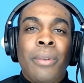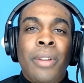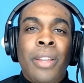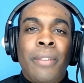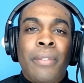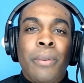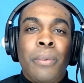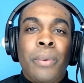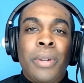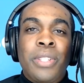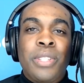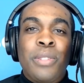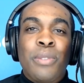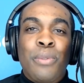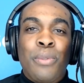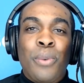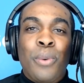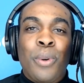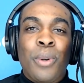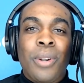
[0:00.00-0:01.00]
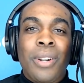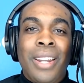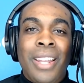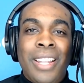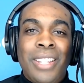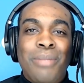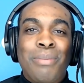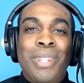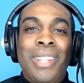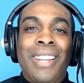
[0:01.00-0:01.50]
if it wasn't for
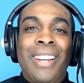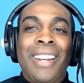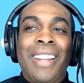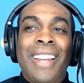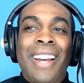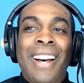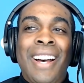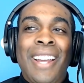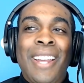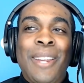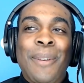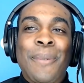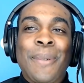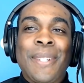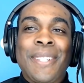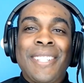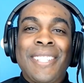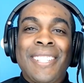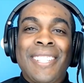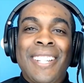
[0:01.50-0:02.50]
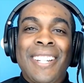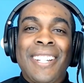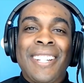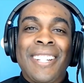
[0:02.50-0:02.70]
SPI. I was